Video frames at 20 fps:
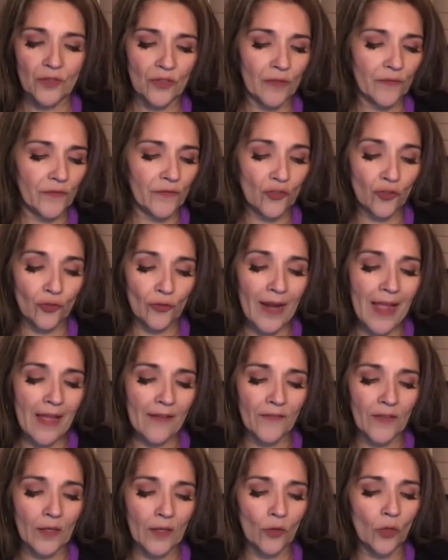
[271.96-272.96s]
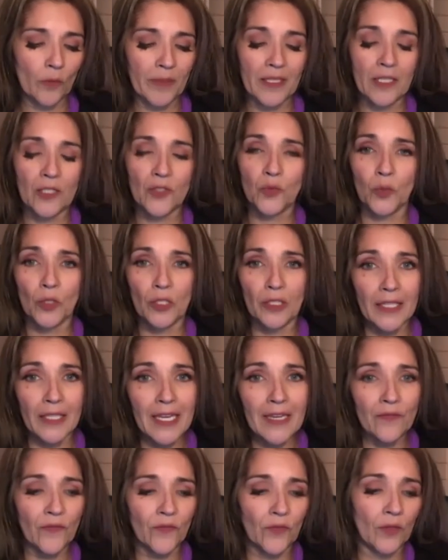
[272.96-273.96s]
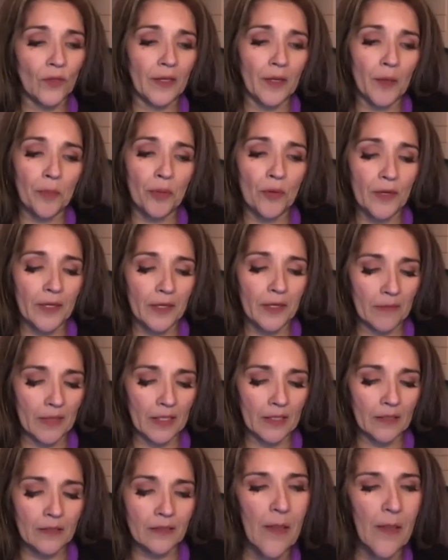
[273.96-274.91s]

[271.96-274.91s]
of traffic or because we're late for an appointment